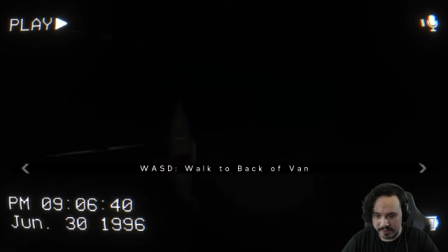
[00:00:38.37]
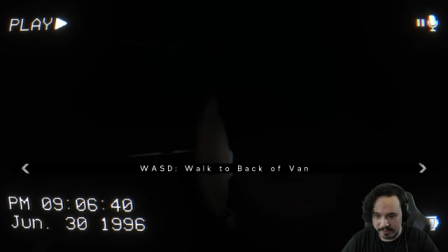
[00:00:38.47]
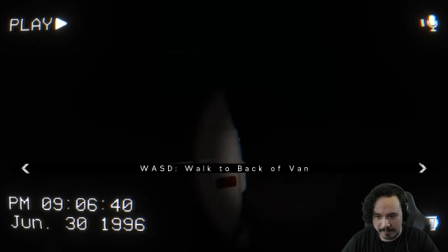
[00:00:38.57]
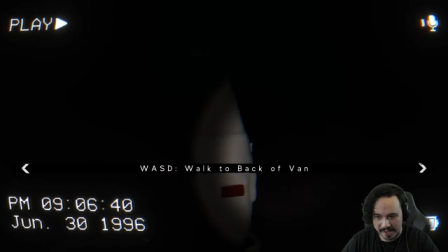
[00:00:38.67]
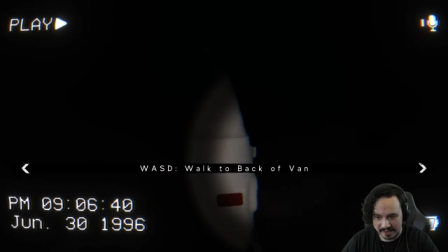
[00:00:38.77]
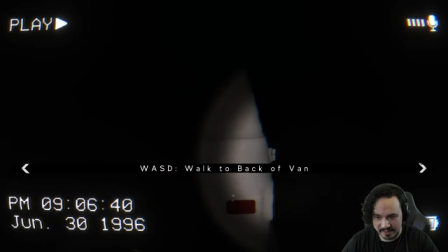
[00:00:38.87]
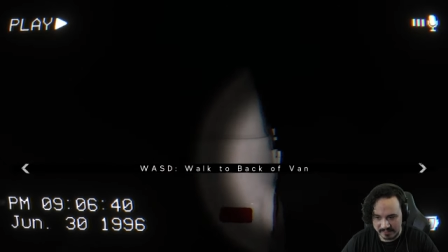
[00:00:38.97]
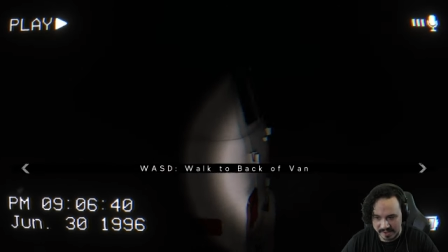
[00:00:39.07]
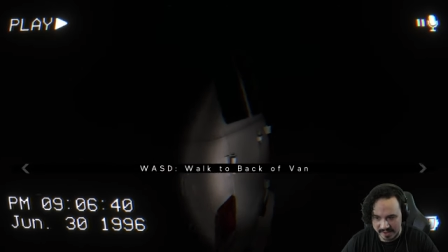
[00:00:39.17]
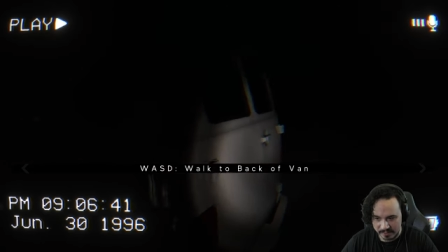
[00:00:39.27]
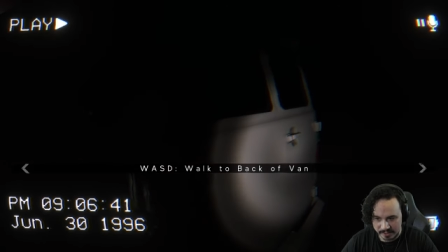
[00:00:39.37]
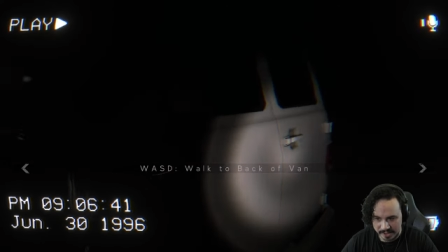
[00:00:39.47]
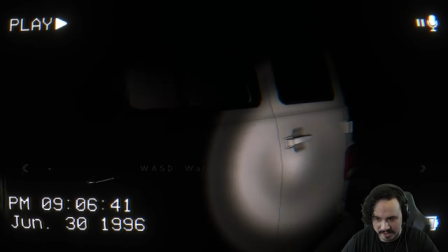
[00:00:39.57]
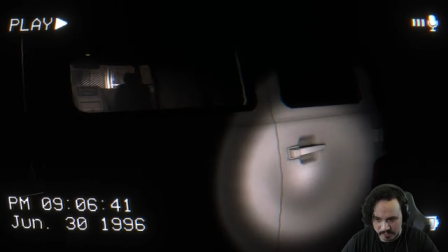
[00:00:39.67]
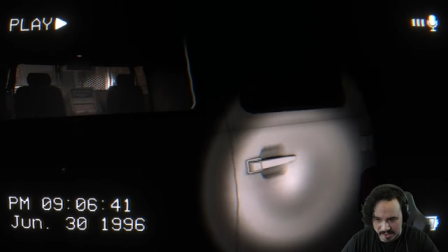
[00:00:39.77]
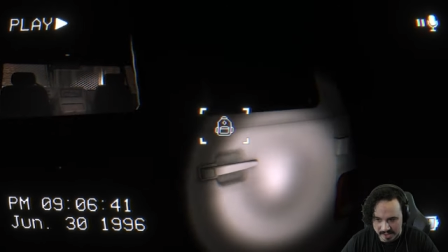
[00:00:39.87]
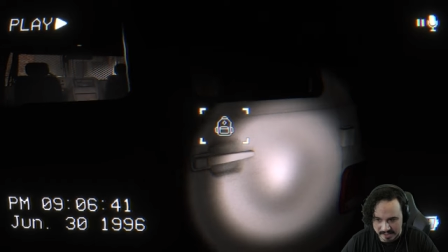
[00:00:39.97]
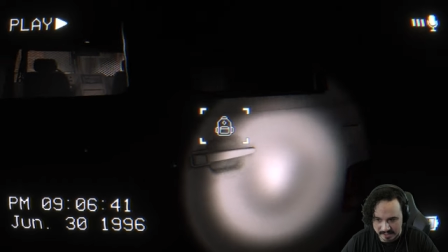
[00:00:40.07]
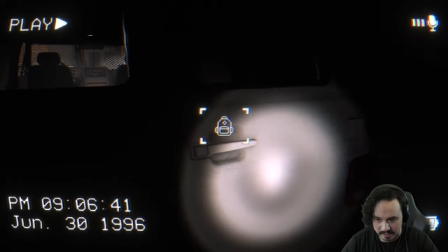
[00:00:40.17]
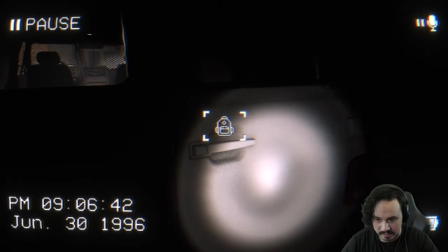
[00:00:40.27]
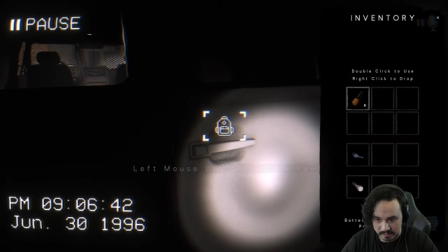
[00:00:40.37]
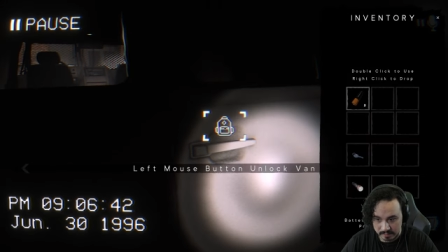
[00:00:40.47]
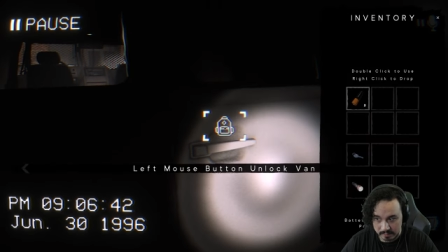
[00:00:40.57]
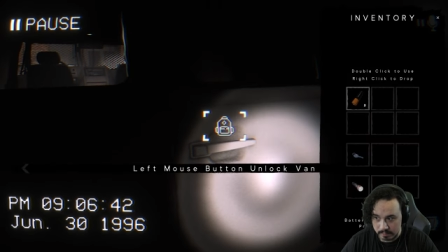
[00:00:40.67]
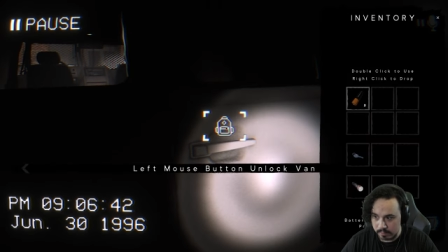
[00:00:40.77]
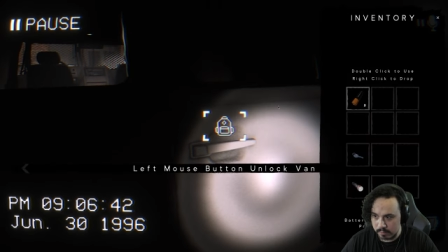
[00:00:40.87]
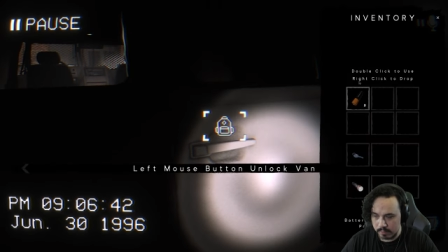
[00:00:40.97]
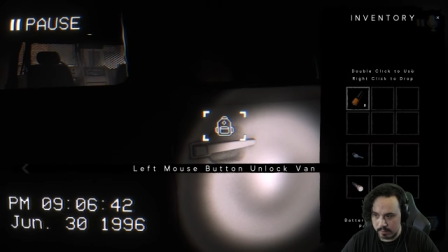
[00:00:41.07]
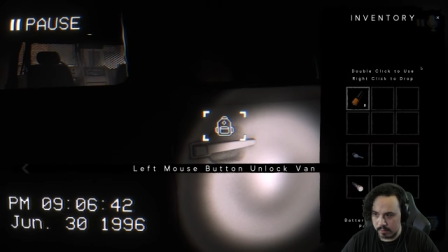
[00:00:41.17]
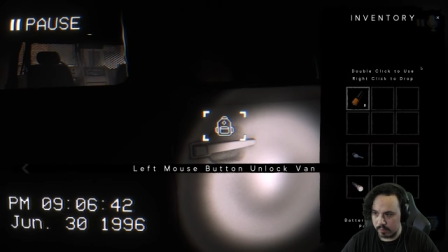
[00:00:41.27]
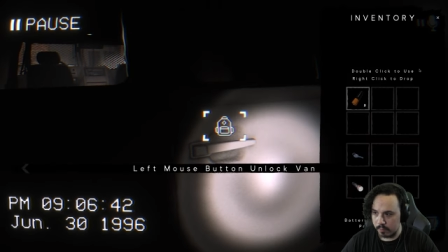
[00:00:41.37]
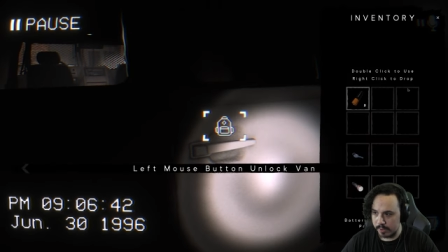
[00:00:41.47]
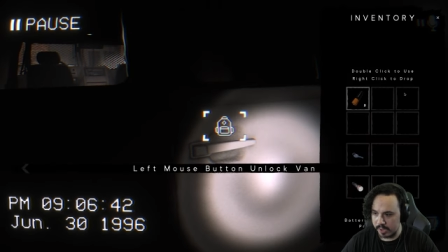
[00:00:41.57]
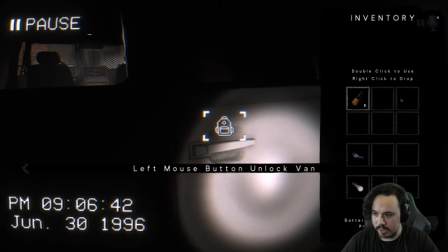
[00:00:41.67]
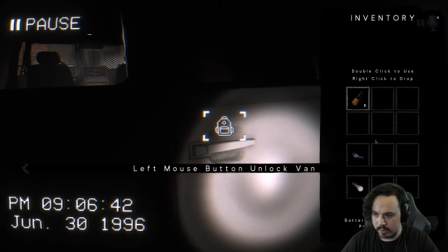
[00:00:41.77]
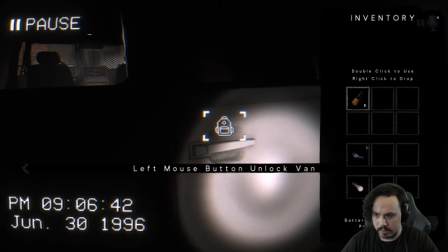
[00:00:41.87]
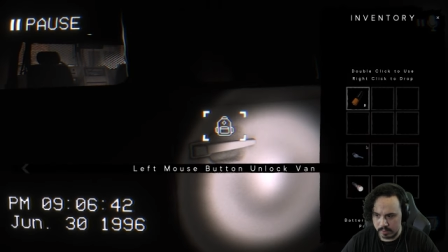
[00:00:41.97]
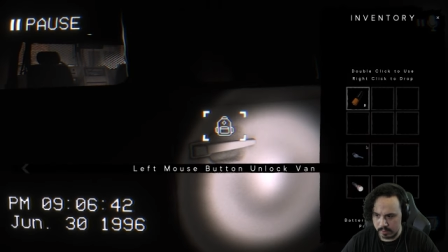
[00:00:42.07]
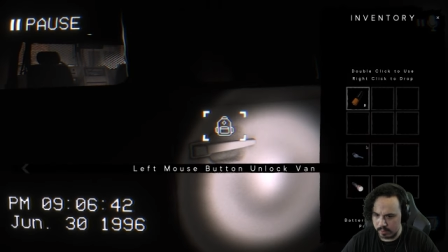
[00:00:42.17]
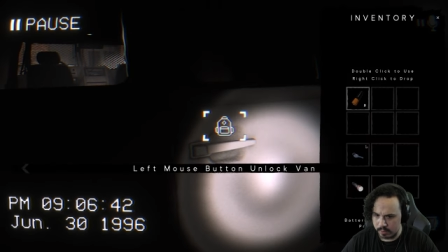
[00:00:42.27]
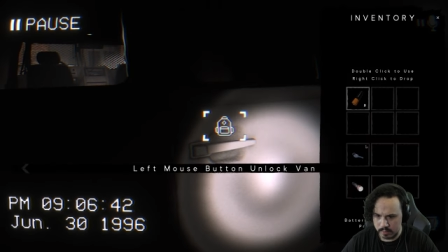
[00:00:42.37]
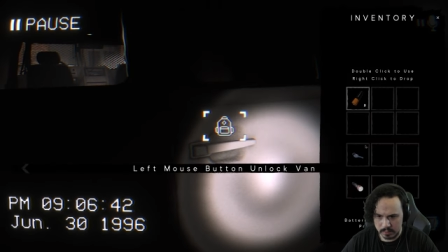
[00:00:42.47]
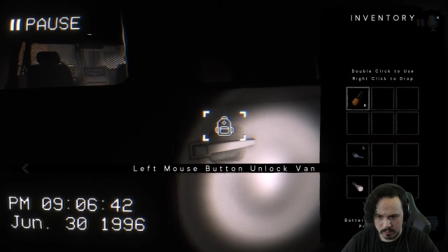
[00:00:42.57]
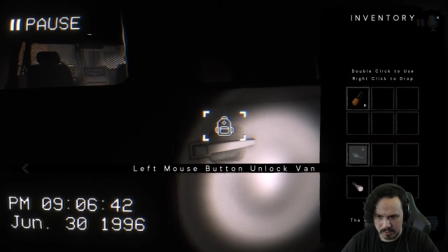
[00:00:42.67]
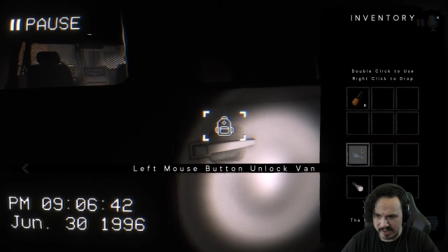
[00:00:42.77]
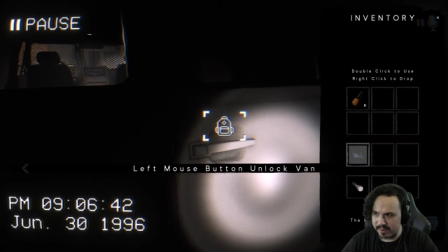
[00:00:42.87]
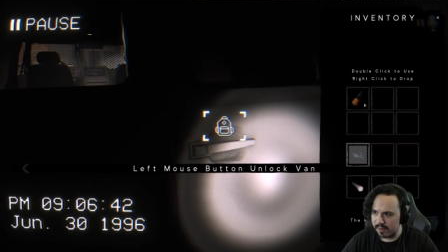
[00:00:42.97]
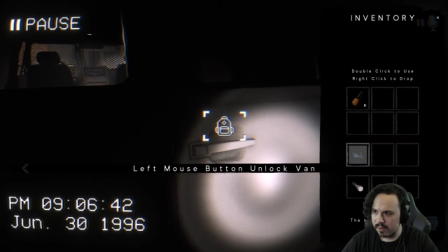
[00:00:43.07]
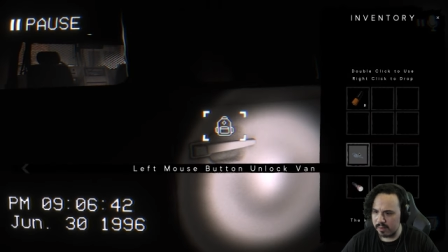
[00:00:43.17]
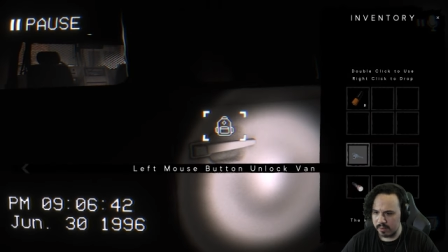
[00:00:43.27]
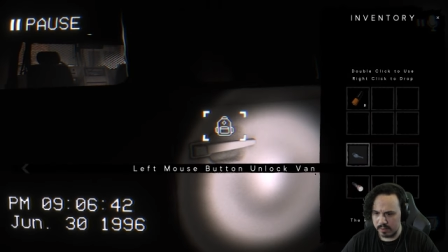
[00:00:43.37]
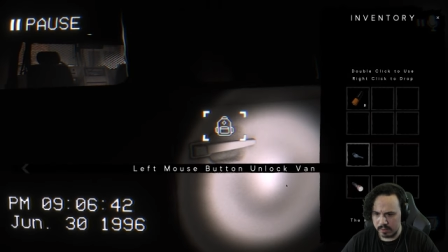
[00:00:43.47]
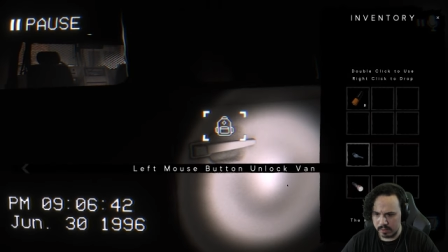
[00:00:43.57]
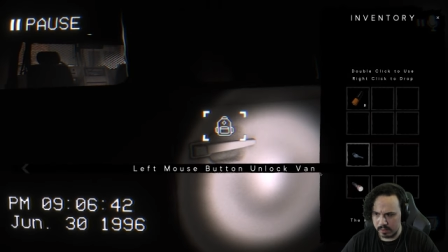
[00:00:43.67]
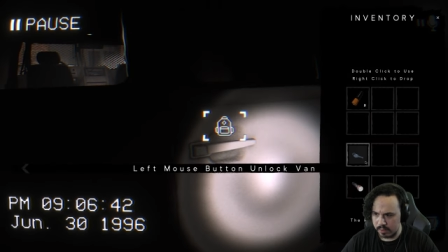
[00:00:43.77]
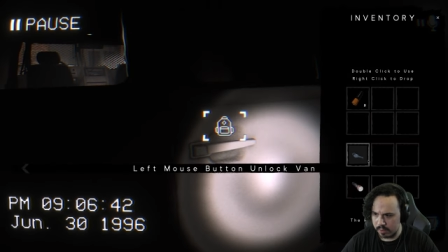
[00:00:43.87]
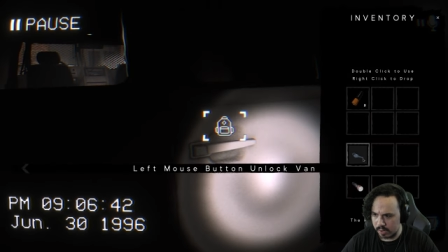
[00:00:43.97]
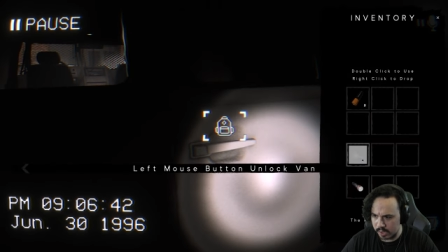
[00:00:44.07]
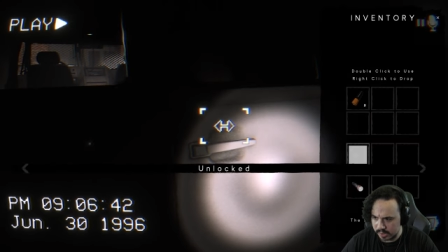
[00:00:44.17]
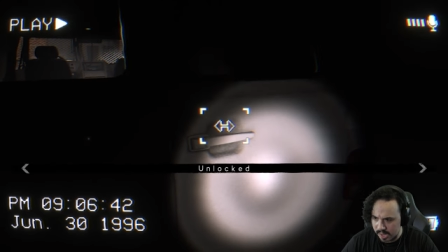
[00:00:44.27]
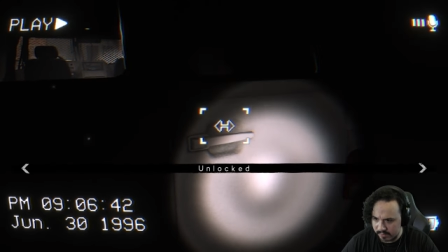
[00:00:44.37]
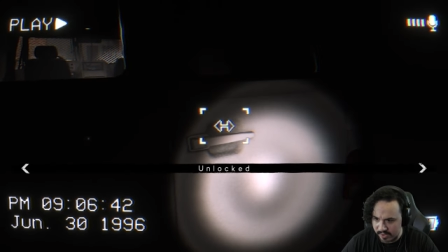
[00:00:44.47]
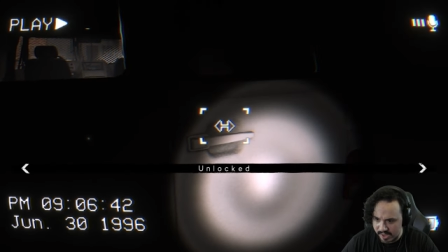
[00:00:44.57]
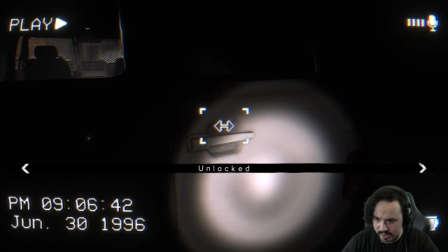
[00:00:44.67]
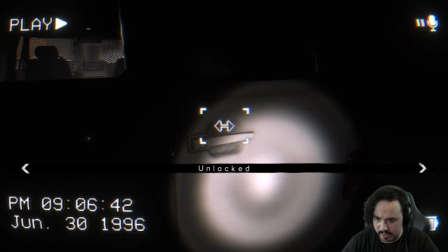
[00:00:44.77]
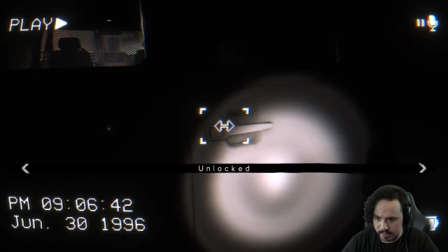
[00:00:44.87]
to the back of the van. Okay, you got it. Opening. What? Unlock van.